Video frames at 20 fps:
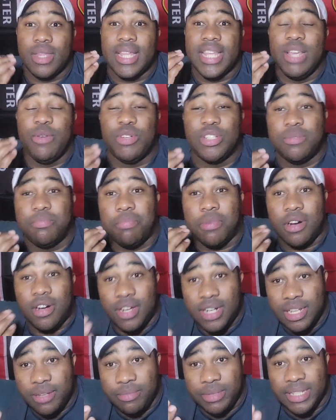was
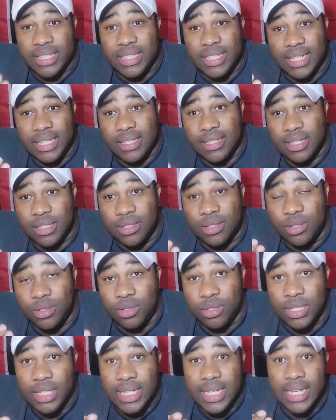born in Manchester,
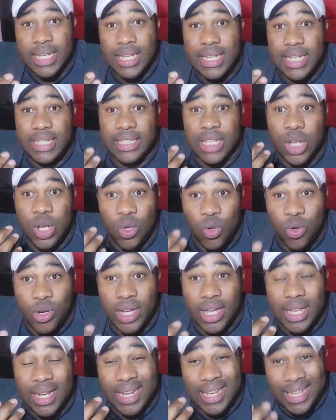so he's a
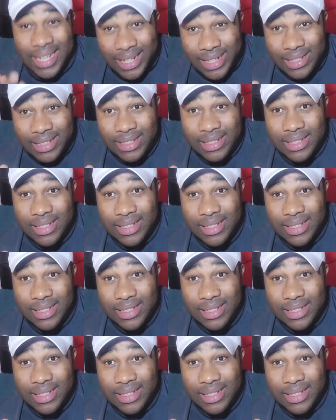local lad,